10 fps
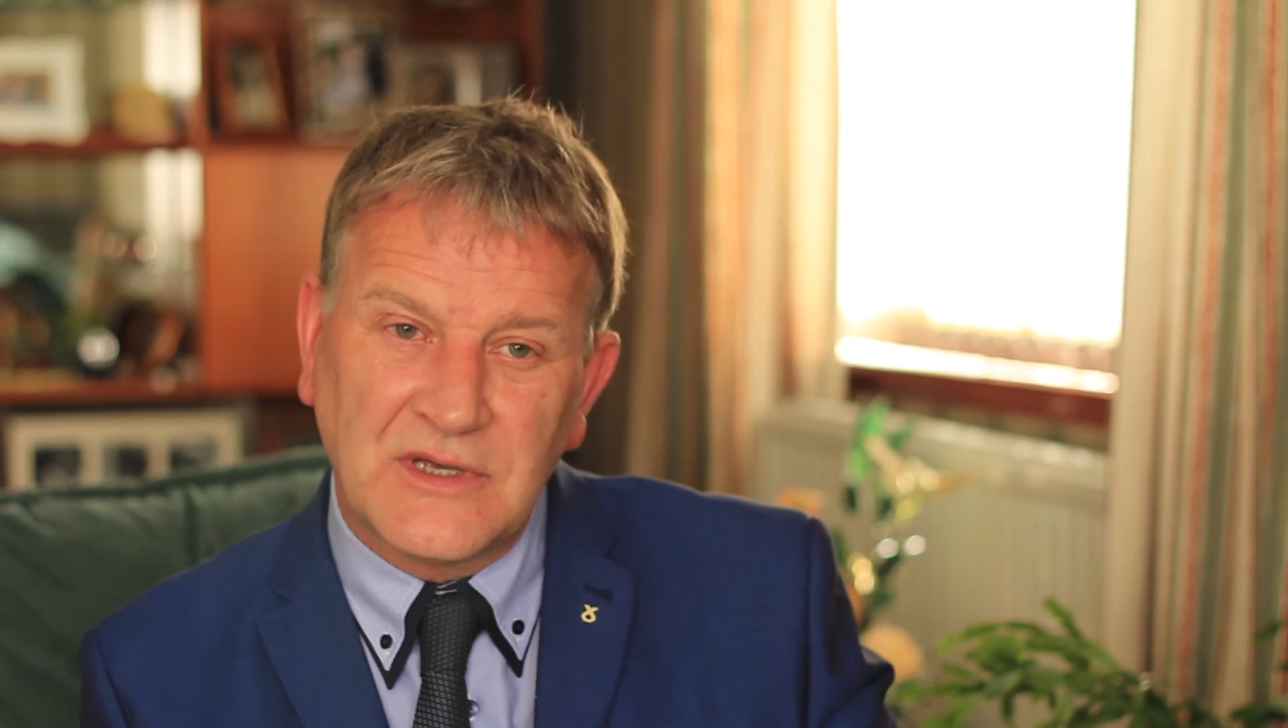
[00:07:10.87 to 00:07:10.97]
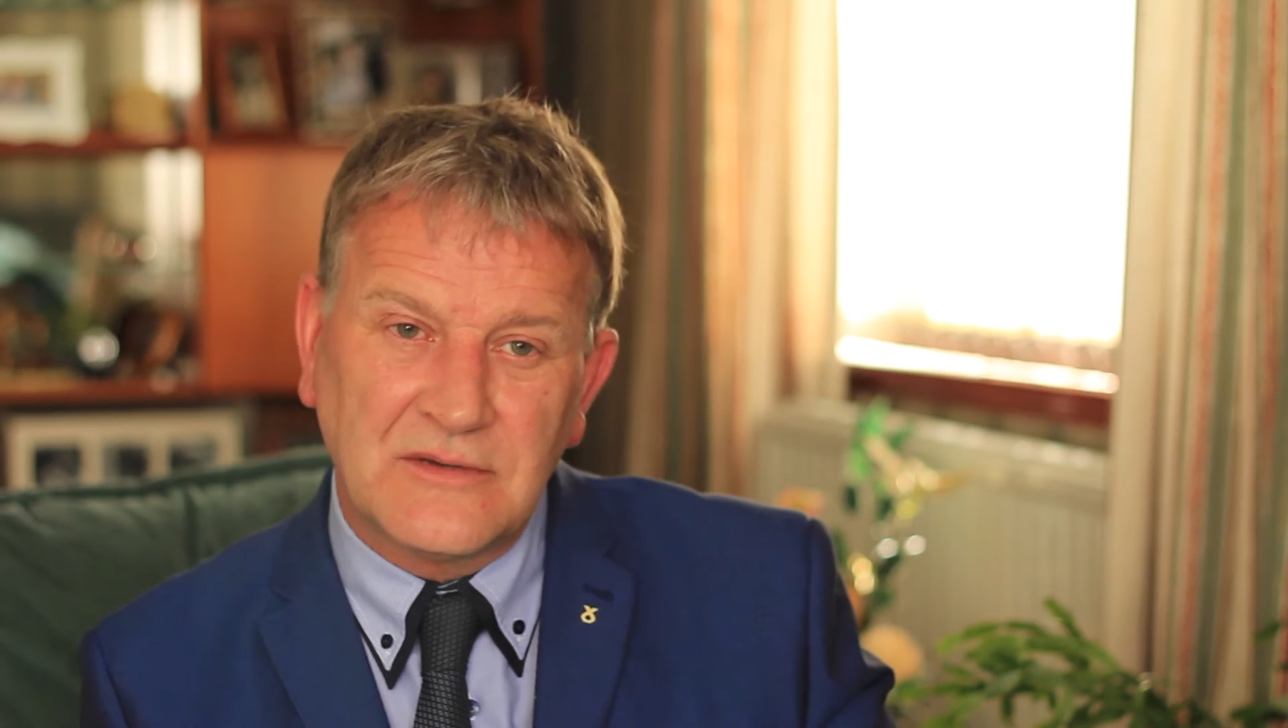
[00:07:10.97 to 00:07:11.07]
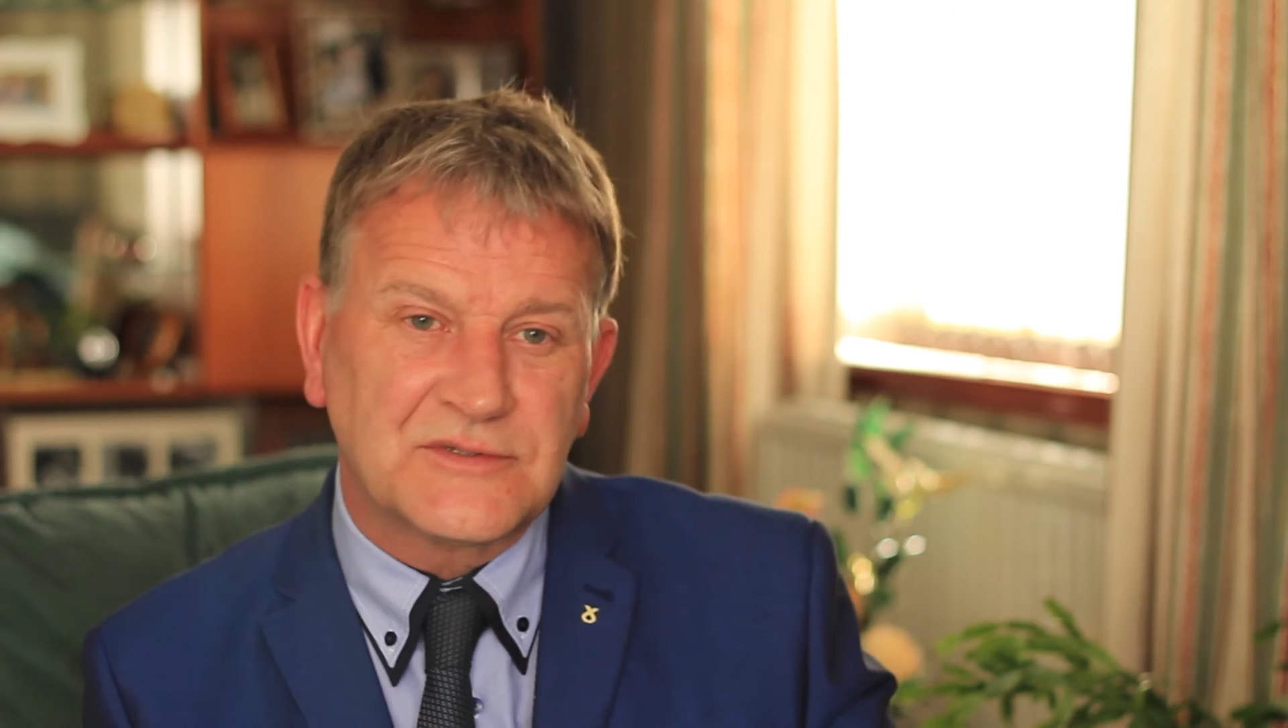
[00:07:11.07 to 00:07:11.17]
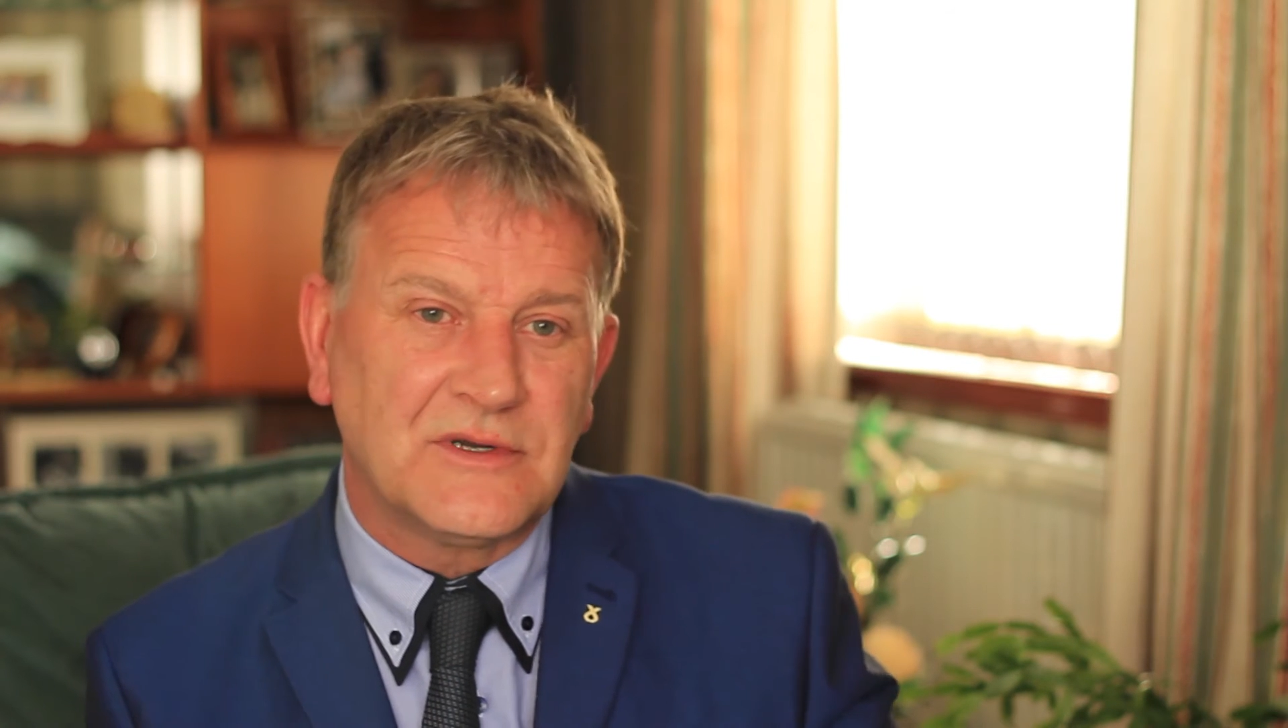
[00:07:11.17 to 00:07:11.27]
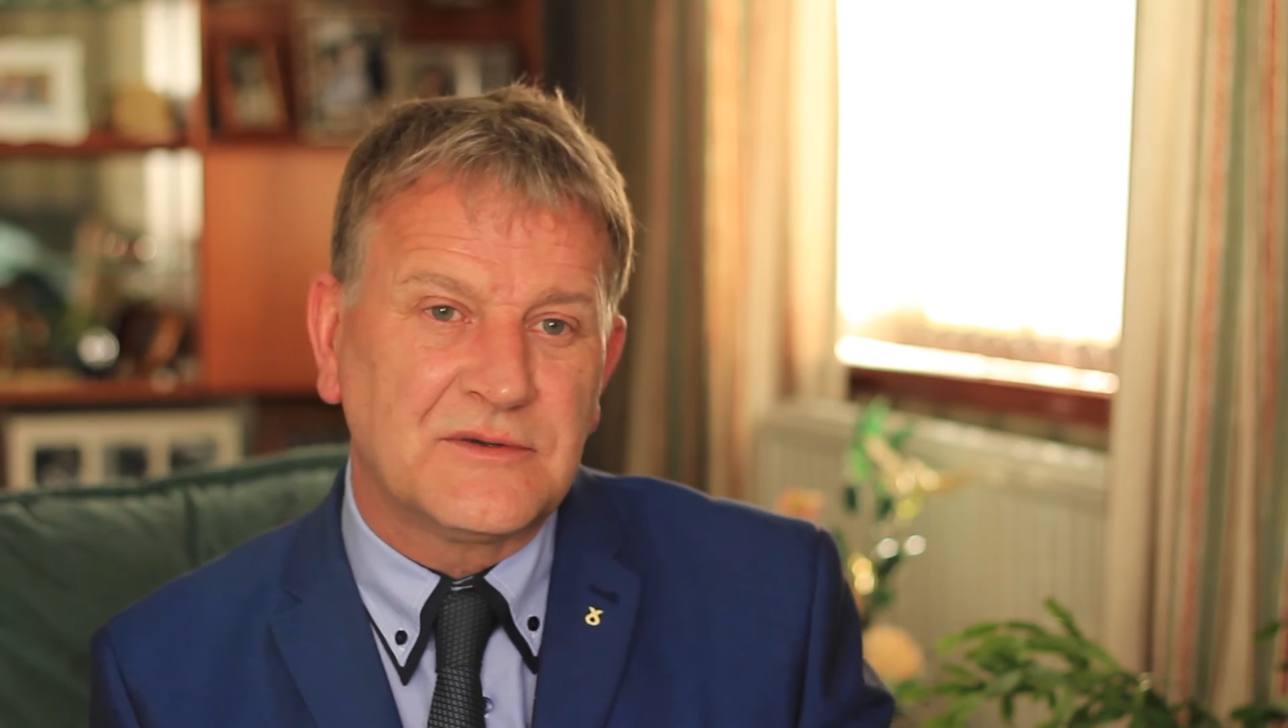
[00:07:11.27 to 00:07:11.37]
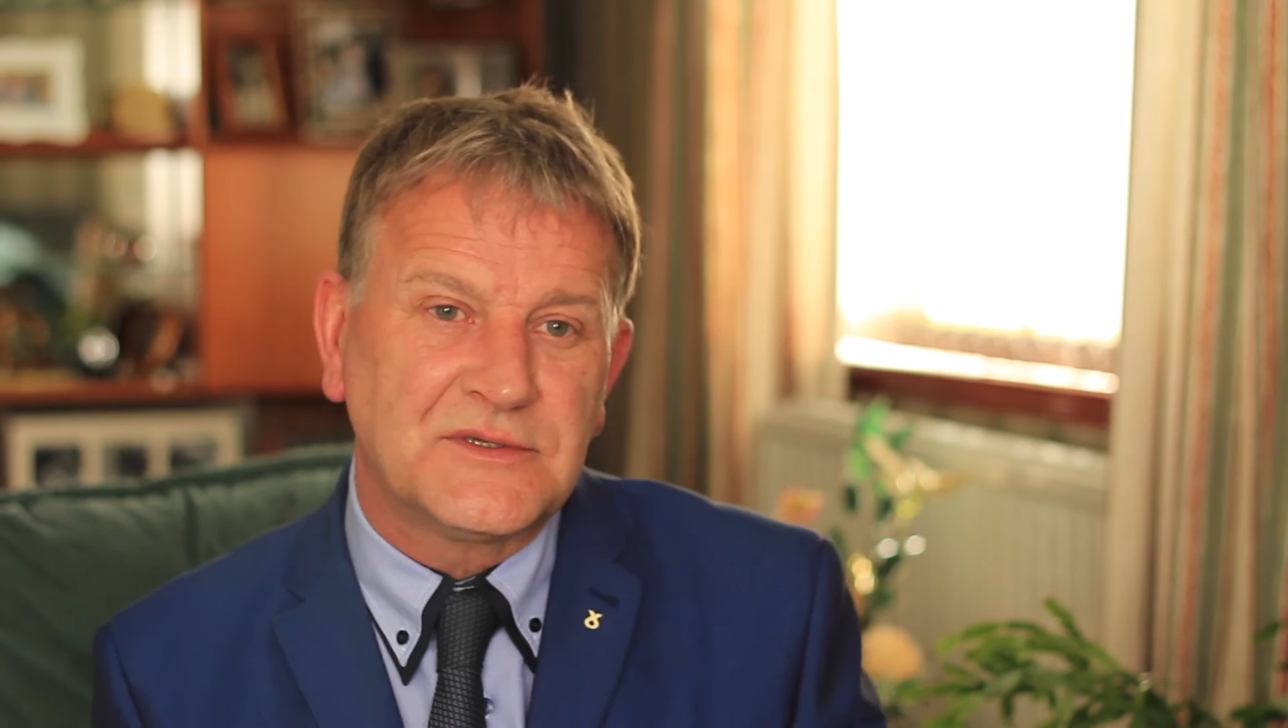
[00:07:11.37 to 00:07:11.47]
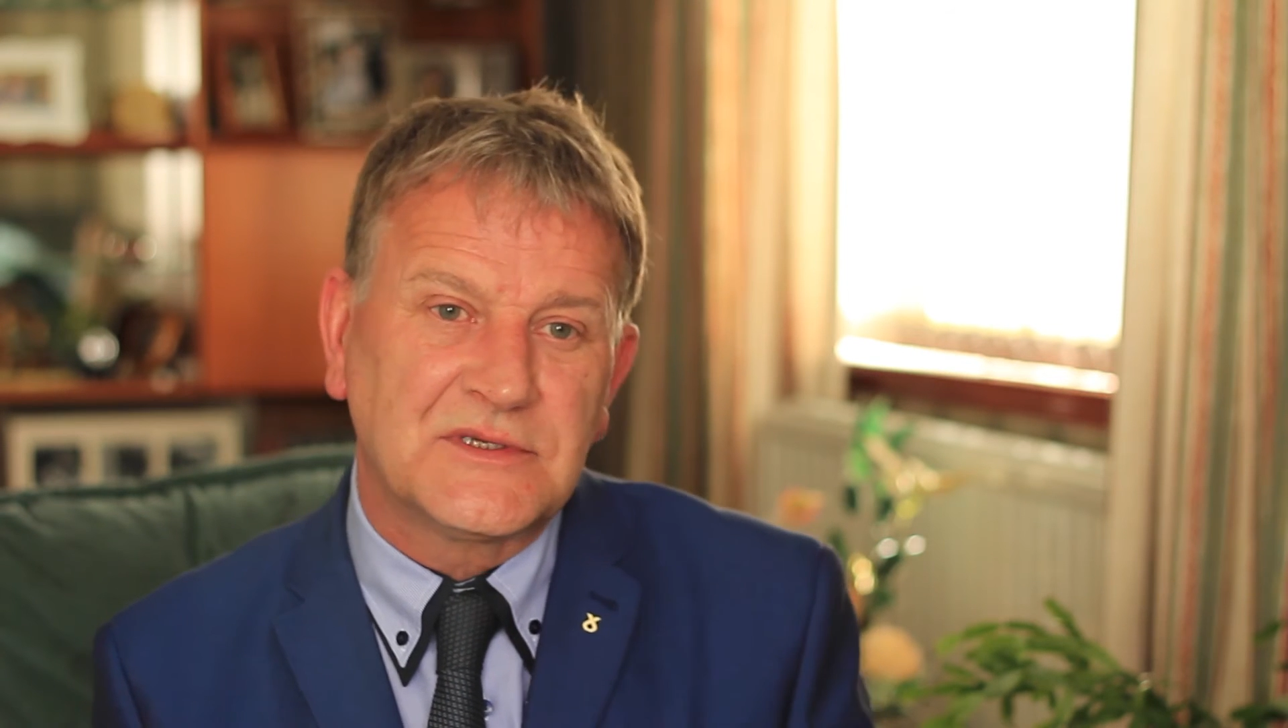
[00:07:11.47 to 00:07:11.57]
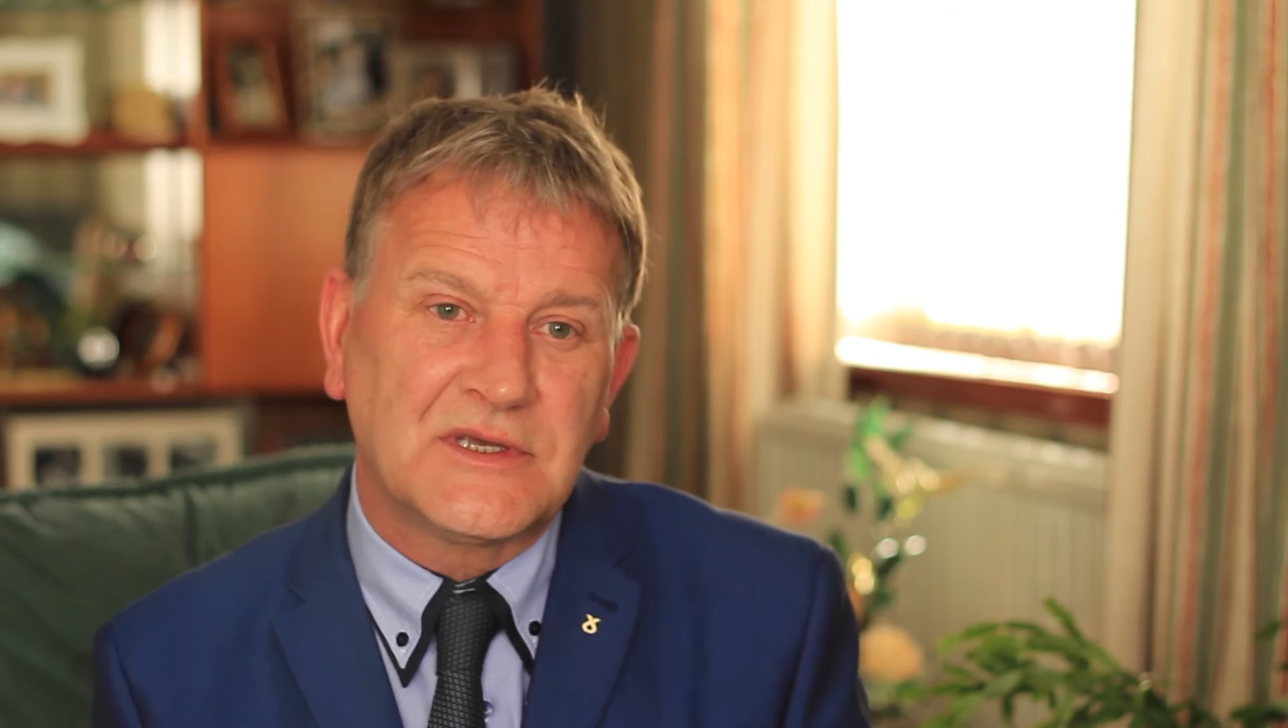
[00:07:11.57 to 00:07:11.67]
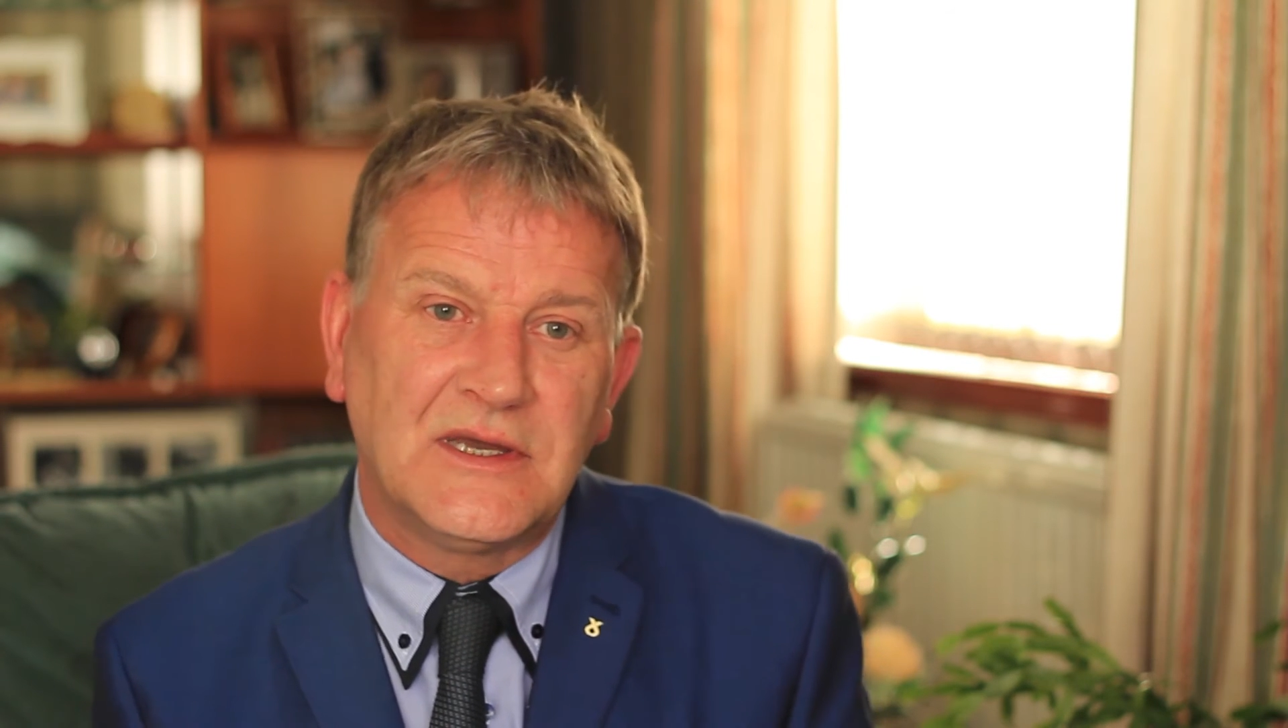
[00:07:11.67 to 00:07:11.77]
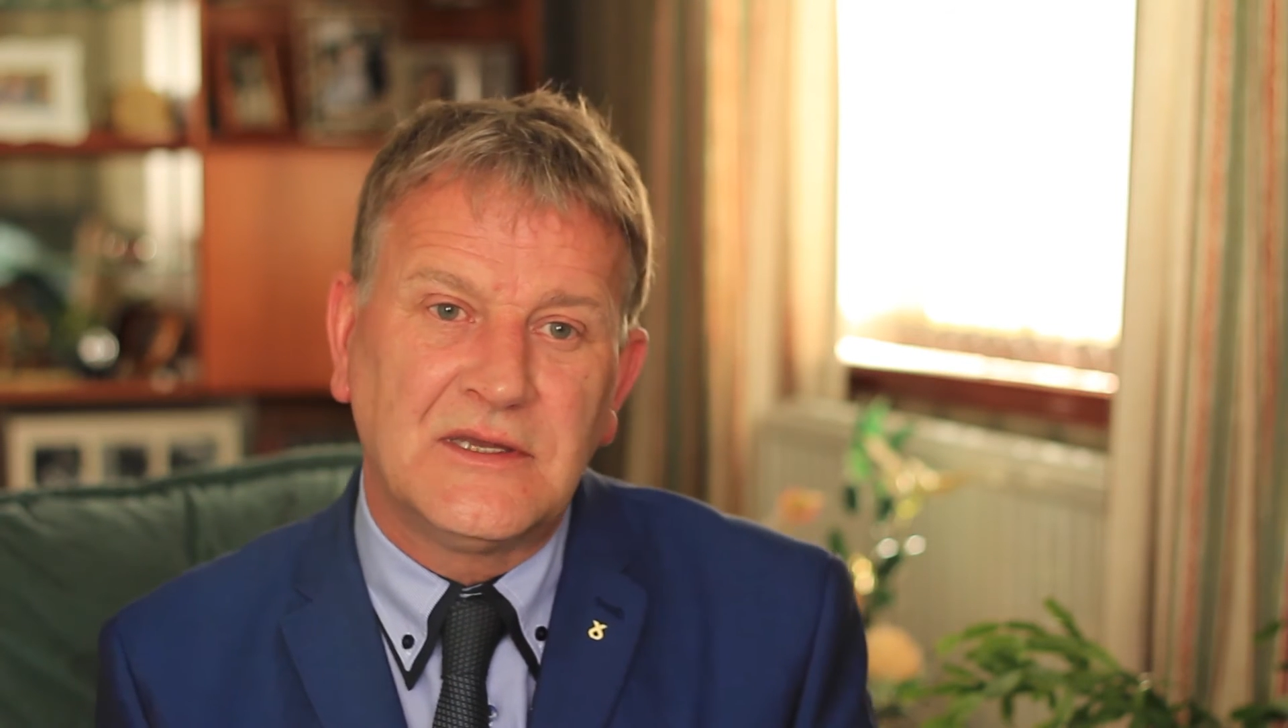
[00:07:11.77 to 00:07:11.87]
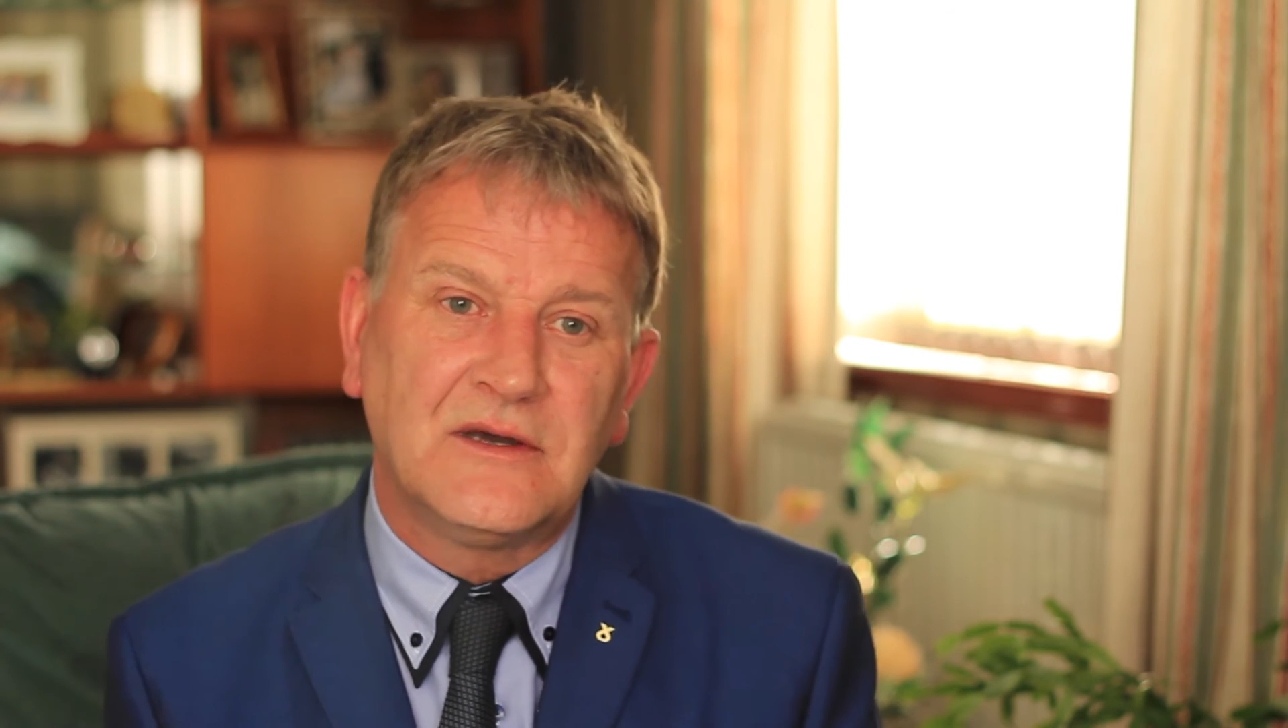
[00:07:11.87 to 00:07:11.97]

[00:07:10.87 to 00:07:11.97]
council houses again,